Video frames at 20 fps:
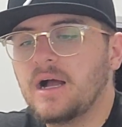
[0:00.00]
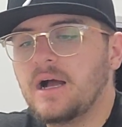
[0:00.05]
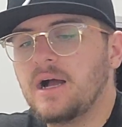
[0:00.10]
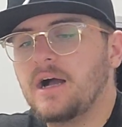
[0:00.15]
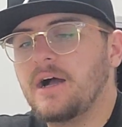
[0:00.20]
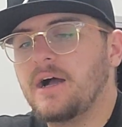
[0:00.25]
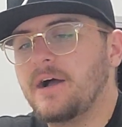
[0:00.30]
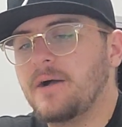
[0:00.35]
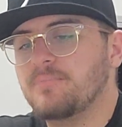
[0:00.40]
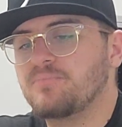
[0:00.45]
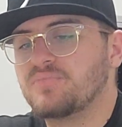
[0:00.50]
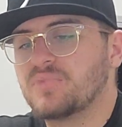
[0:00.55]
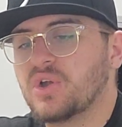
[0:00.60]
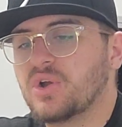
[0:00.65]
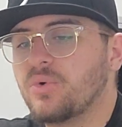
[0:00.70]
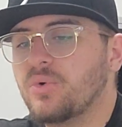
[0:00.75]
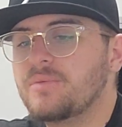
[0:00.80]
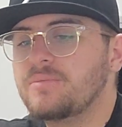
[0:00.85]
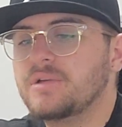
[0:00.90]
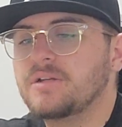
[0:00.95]

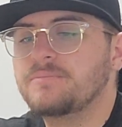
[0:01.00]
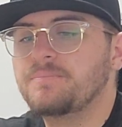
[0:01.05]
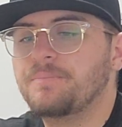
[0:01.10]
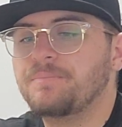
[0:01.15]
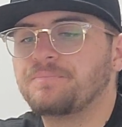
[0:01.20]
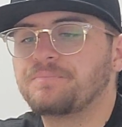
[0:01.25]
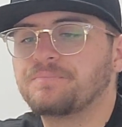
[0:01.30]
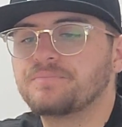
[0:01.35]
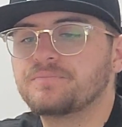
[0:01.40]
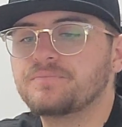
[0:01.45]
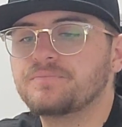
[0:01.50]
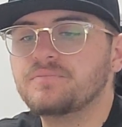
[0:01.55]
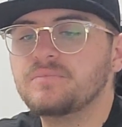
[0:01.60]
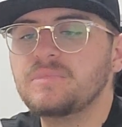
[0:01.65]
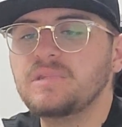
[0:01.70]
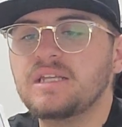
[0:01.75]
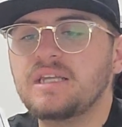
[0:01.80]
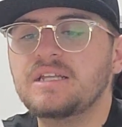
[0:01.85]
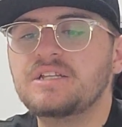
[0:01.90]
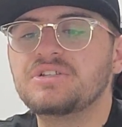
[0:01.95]
Equipment,
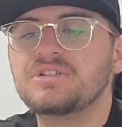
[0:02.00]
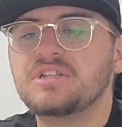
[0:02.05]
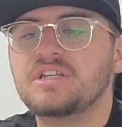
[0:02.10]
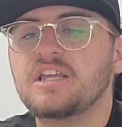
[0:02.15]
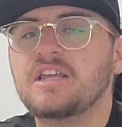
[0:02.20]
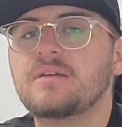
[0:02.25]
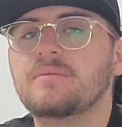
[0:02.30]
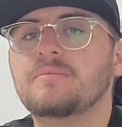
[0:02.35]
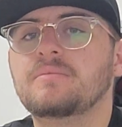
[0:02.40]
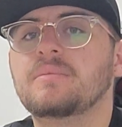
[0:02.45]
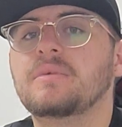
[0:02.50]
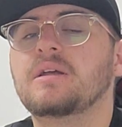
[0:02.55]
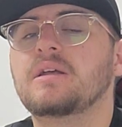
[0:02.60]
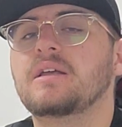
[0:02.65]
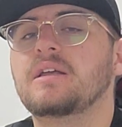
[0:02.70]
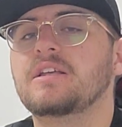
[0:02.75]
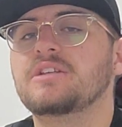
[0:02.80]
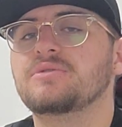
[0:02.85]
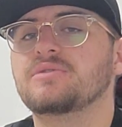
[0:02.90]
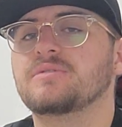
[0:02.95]
each team
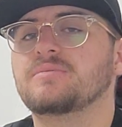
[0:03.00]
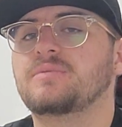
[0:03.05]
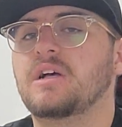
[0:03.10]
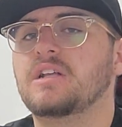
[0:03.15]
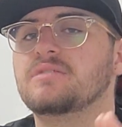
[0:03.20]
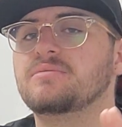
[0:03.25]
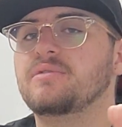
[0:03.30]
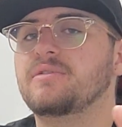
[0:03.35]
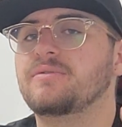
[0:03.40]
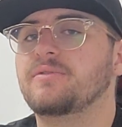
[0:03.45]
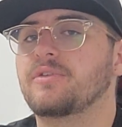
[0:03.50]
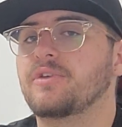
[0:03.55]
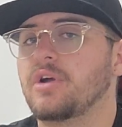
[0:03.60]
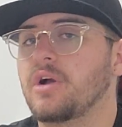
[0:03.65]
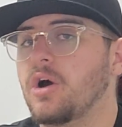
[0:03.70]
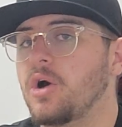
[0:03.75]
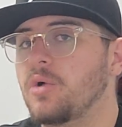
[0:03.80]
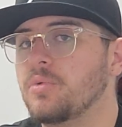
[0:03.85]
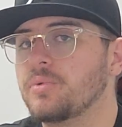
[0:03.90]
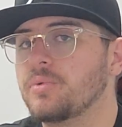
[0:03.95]
is responsible for
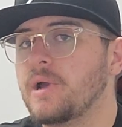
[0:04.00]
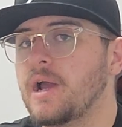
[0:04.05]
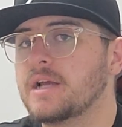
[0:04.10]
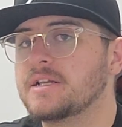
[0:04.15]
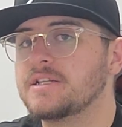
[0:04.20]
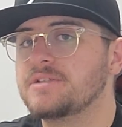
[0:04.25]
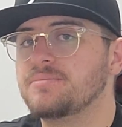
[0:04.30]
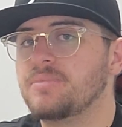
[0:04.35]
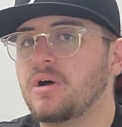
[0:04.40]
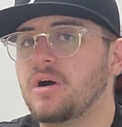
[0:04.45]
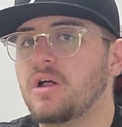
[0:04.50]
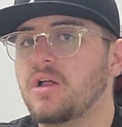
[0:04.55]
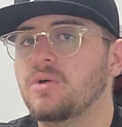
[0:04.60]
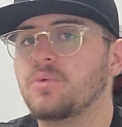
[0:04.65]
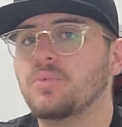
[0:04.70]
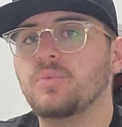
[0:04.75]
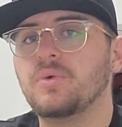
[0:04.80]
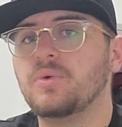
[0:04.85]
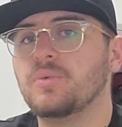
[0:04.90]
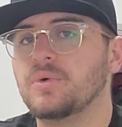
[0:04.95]
their own practice
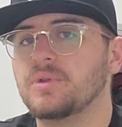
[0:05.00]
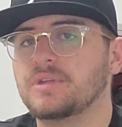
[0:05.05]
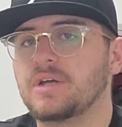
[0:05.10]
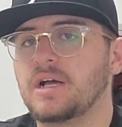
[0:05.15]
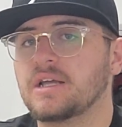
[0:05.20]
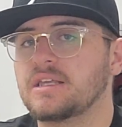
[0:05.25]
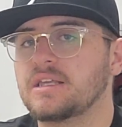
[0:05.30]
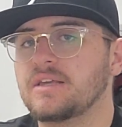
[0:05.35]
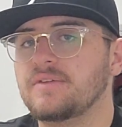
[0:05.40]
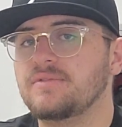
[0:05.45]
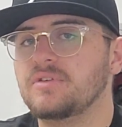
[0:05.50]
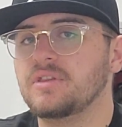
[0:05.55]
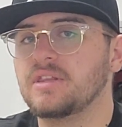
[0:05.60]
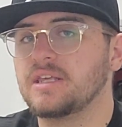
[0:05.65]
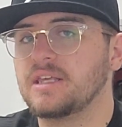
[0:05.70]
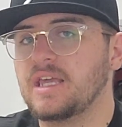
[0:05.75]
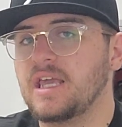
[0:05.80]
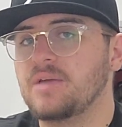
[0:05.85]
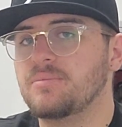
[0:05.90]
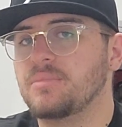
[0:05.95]
ball. We will not give you the
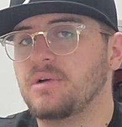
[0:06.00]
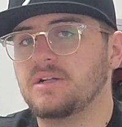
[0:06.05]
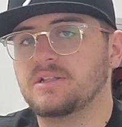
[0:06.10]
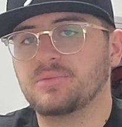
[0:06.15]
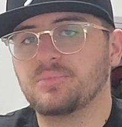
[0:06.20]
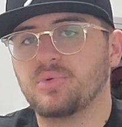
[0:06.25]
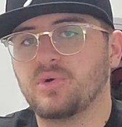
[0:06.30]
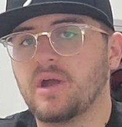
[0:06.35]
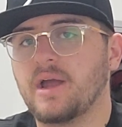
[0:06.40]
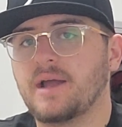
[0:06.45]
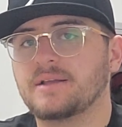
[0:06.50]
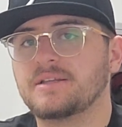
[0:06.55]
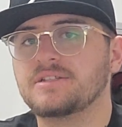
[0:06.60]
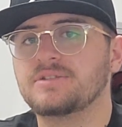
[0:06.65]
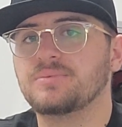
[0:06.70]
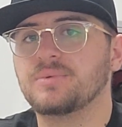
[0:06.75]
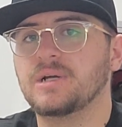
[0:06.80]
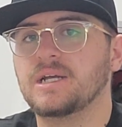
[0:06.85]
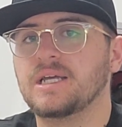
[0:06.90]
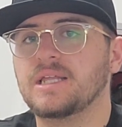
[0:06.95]
game ball to
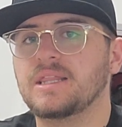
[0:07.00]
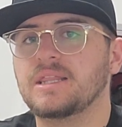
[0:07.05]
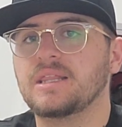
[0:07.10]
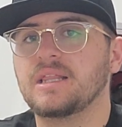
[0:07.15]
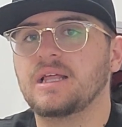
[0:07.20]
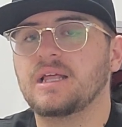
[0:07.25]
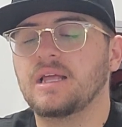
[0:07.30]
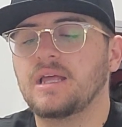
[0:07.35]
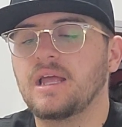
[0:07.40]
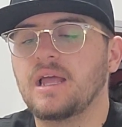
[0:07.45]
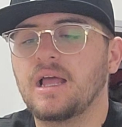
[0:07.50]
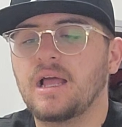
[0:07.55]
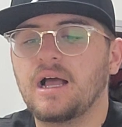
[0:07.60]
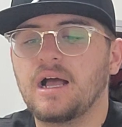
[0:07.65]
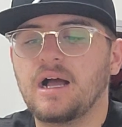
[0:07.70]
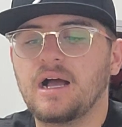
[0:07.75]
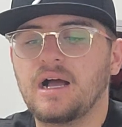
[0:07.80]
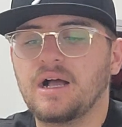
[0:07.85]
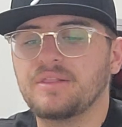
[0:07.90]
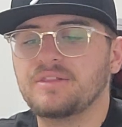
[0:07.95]
practice with.
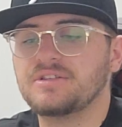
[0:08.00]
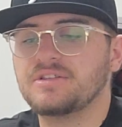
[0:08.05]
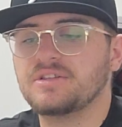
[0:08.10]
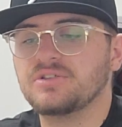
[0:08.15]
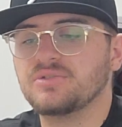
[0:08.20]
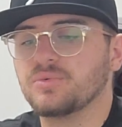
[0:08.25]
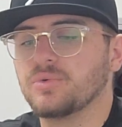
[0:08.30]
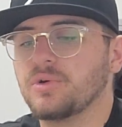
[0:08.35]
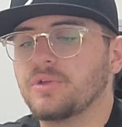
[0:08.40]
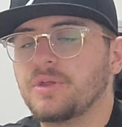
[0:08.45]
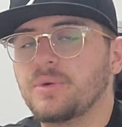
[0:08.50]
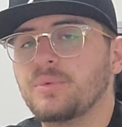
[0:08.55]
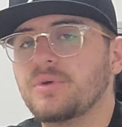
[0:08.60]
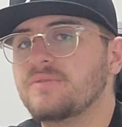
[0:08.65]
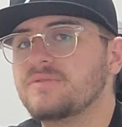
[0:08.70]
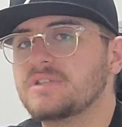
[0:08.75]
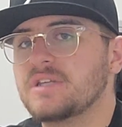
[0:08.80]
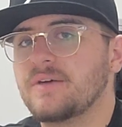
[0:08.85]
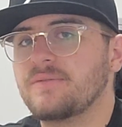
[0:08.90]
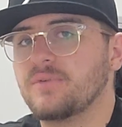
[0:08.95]
This is a rule that
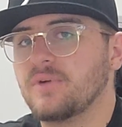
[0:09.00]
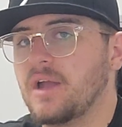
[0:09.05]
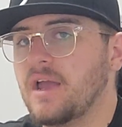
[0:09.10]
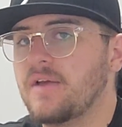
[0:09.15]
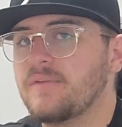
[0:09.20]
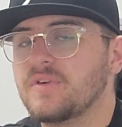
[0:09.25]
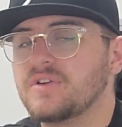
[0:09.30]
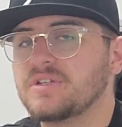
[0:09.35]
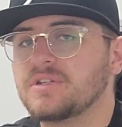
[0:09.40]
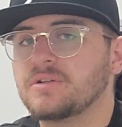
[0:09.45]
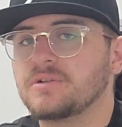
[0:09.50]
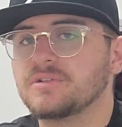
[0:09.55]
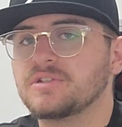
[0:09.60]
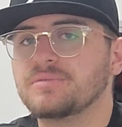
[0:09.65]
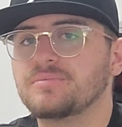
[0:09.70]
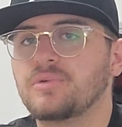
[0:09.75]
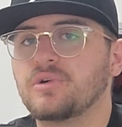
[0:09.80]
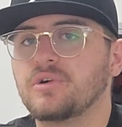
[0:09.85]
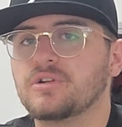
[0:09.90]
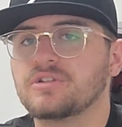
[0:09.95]
we've set for every single
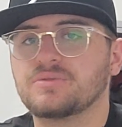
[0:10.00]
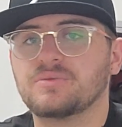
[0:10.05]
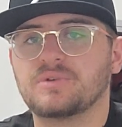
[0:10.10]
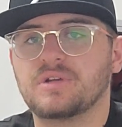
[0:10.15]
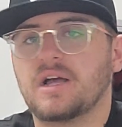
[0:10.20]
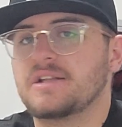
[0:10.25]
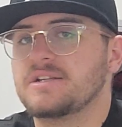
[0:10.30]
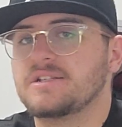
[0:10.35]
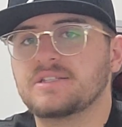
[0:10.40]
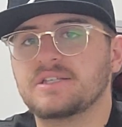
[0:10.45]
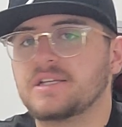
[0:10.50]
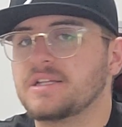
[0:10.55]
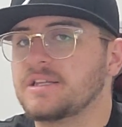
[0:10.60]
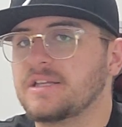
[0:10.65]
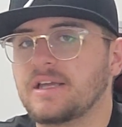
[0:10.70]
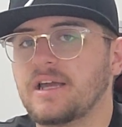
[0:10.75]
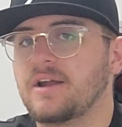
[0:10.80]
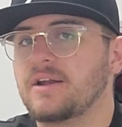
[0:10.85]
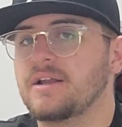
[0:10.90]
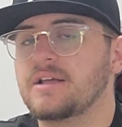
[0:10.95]
sport, so we're not just
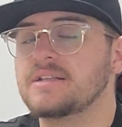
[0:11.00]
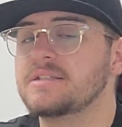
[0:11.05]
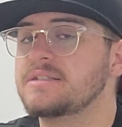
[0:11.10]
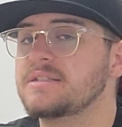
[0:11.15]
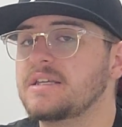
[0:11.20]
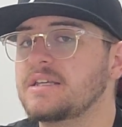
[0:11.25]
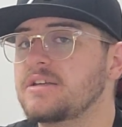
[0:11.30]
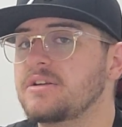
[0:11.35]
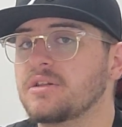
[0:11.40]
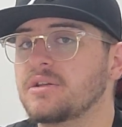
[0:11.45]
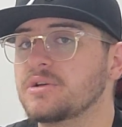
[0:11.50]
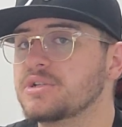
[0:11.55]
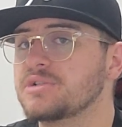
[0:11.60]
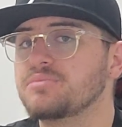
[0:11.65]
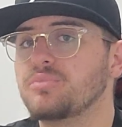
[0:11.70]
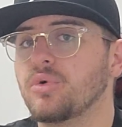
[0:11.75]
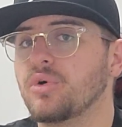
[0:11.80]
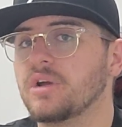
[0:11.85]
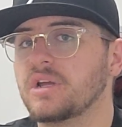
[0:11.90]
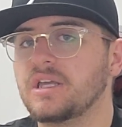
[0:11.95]
singling out a singular
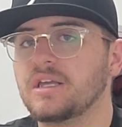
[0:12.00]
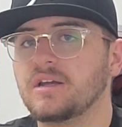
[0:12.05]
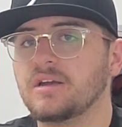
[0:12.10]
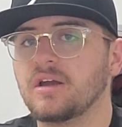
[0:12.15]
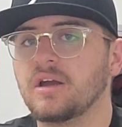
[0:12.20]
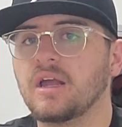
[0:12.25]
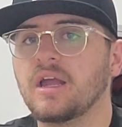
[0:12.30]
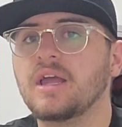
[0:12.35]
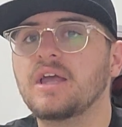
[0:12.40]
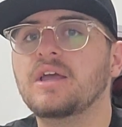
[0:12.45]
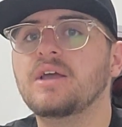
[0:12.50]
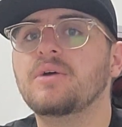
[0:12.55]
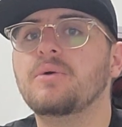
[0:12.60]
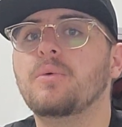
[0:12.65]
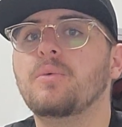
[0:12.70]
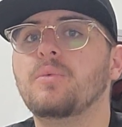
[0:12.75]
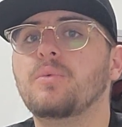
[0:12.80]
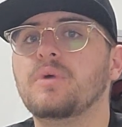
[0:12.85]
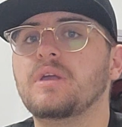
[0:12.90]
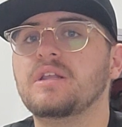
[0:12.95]
sport here.
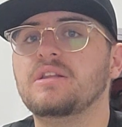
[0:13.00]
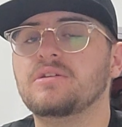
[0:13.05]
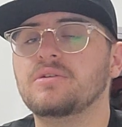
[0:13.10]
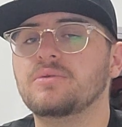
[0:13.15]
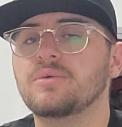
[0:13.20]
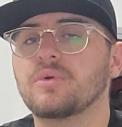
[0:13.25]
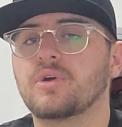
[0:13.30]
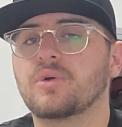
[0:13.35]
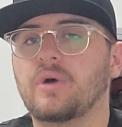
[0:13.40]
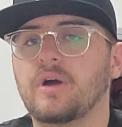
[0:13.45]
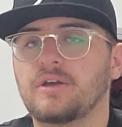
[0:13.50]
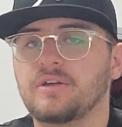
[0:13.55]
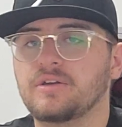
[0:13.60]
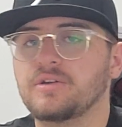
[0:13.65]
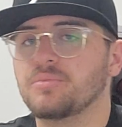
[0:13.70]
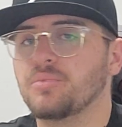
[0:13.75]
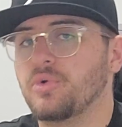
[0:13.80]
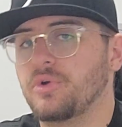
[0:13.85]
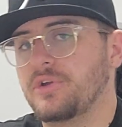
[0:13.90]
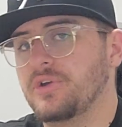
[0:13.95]
We do require you
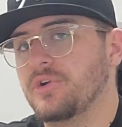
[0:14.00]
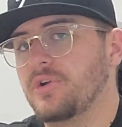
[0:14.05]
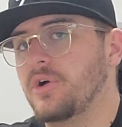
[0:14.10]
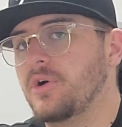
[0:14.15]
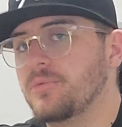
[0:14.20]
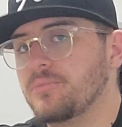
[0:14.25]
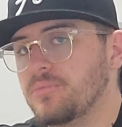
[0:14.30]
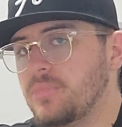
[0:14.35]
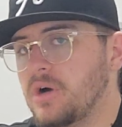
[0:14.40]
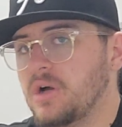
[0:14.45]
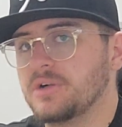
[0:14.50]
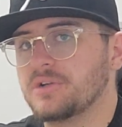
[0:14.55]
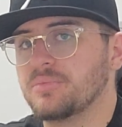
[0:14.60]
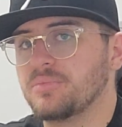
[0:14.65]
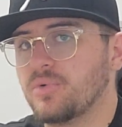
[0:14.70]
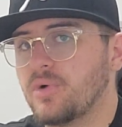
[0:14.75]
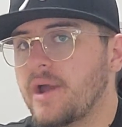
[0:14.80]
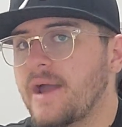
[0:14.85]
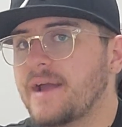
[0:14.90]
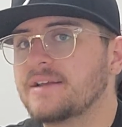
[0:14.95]
to bring your own ball to
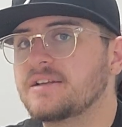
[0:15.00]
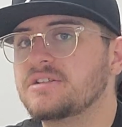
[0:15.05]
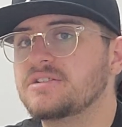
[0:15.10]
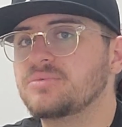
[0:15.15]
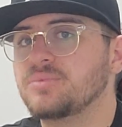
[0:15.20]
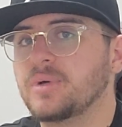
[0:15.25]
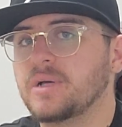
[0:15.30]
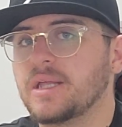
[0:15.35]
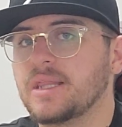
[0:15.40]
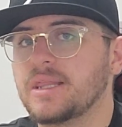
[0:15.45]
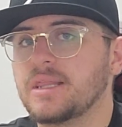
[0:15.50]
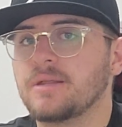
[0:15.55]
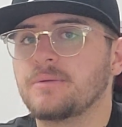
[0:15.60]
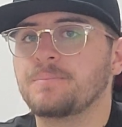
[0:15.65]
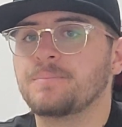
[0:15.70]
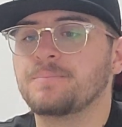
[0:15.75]
practice with.